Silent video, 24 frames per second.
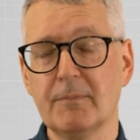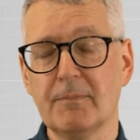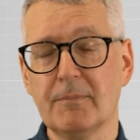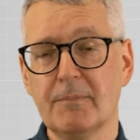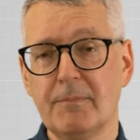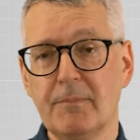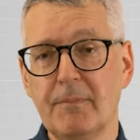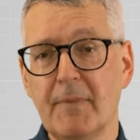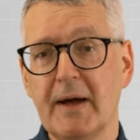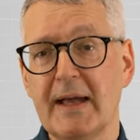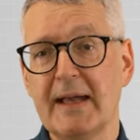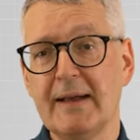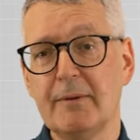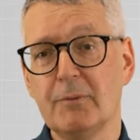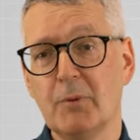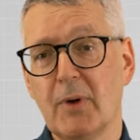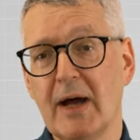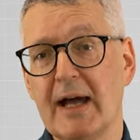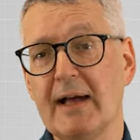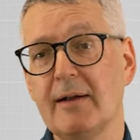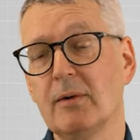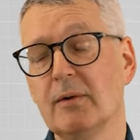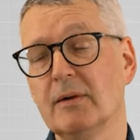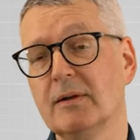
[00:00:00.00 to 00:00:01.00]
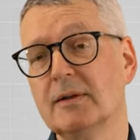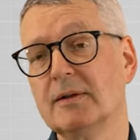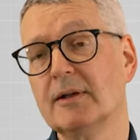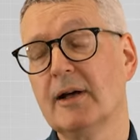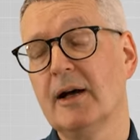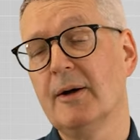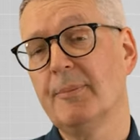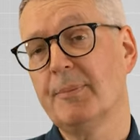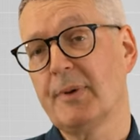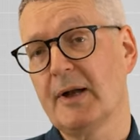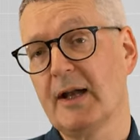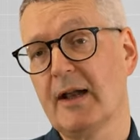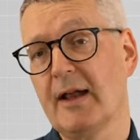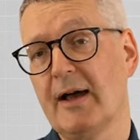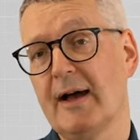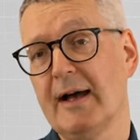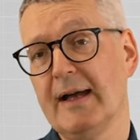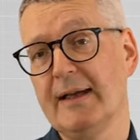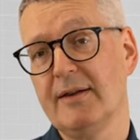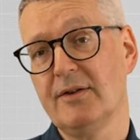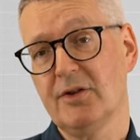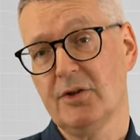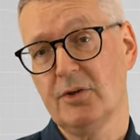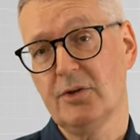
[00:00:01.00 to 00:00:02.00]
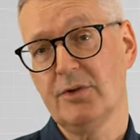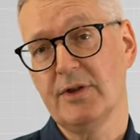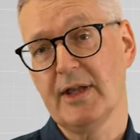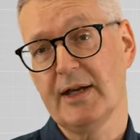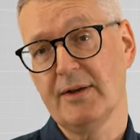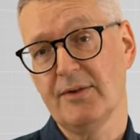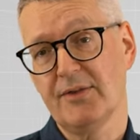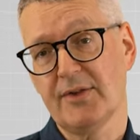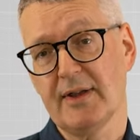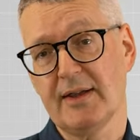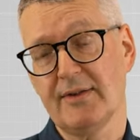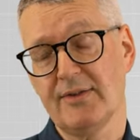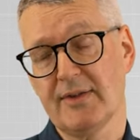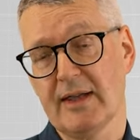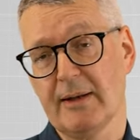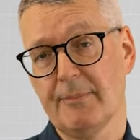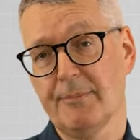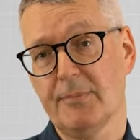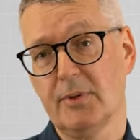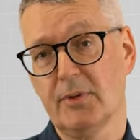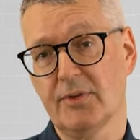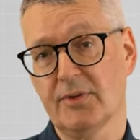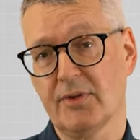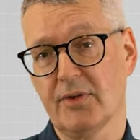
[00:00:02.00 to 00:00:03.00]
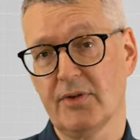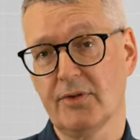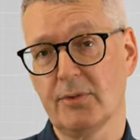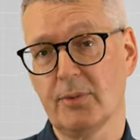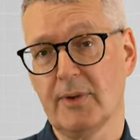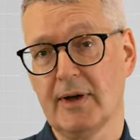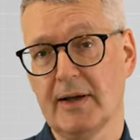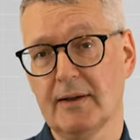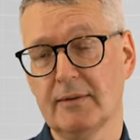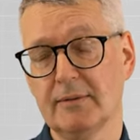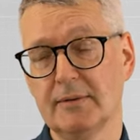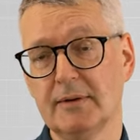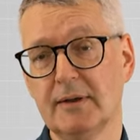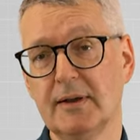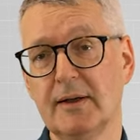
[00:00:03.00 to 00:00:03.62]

may well apply to those examples as well.